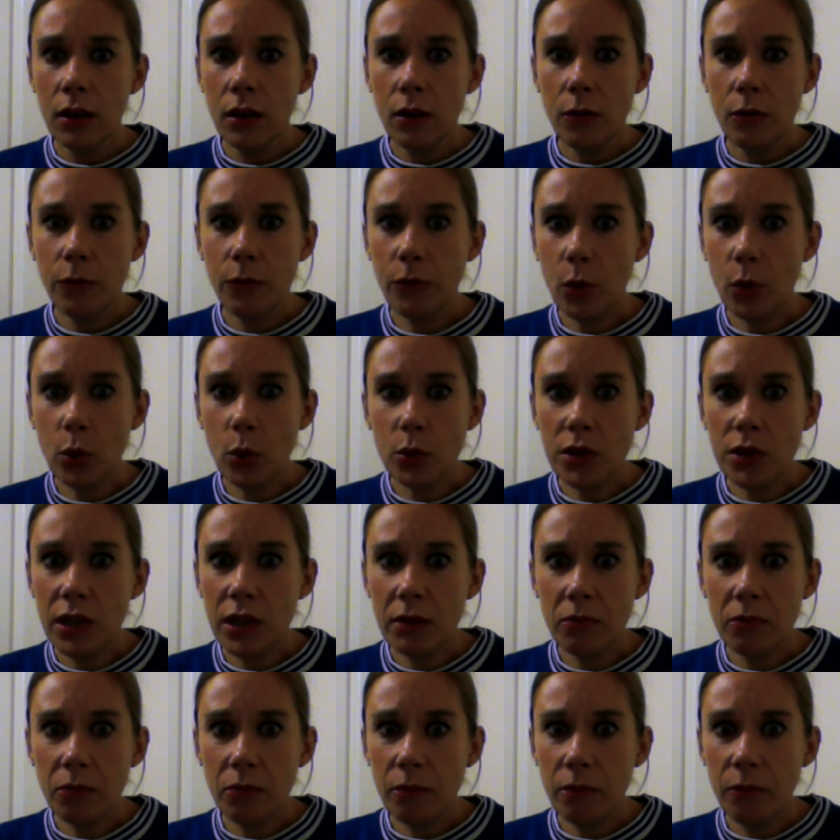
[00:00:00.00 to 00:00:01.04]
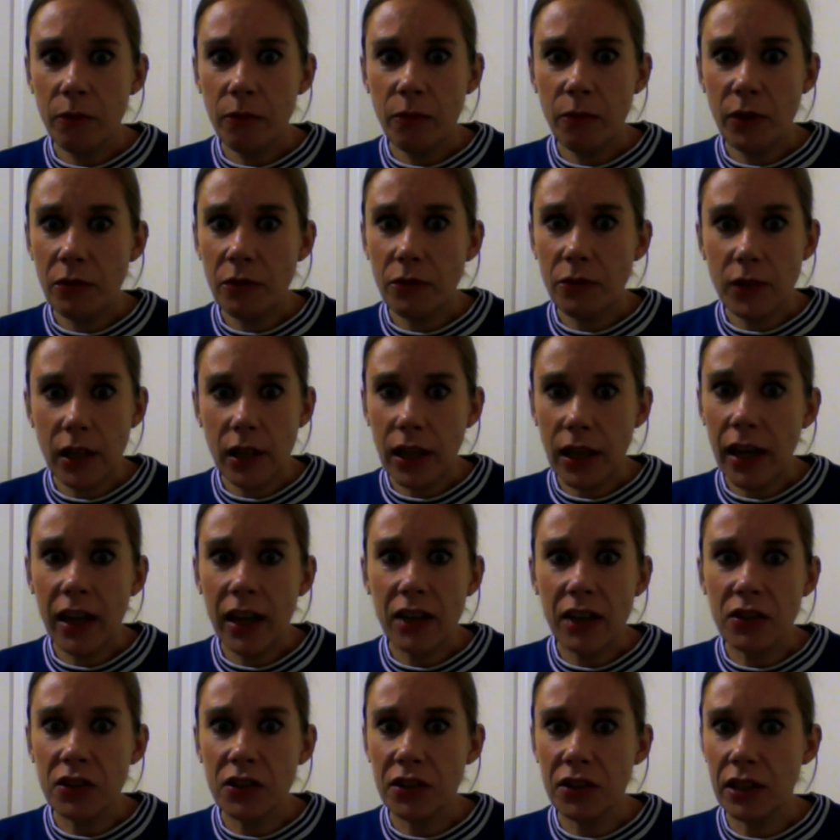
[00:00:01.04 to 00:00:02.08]
40, 50
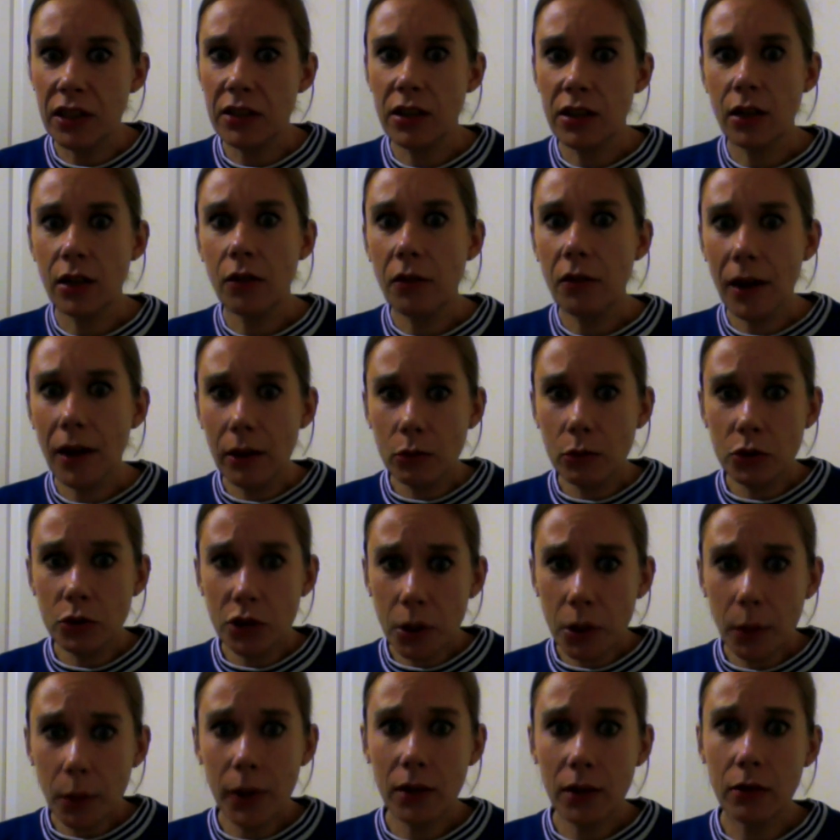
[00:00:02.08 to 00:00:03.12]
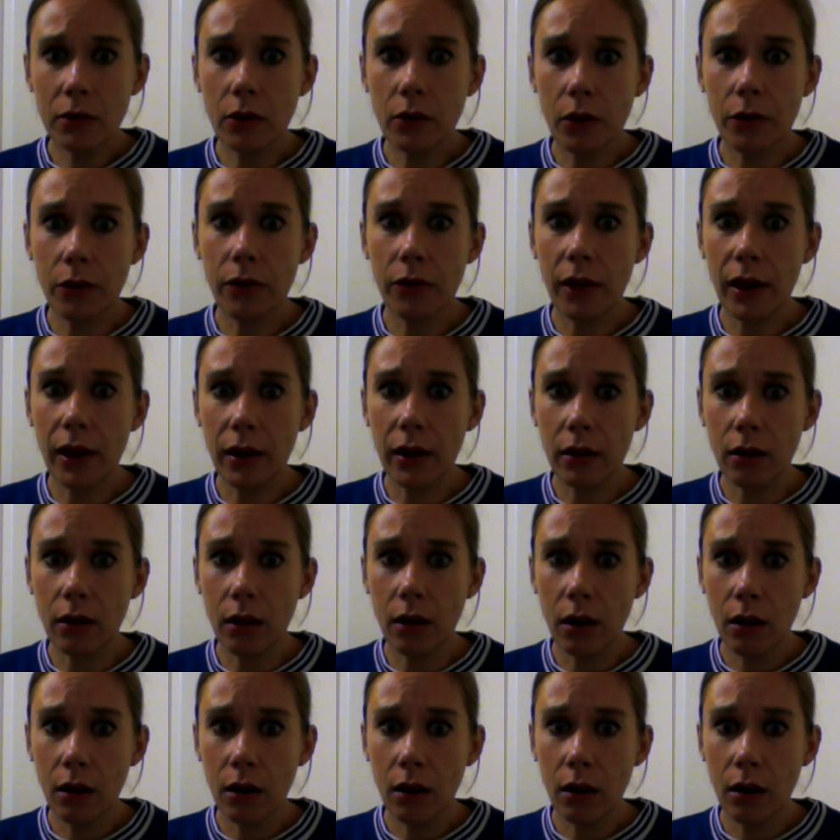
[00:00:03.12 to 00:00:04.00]
years sitting around doing nothing?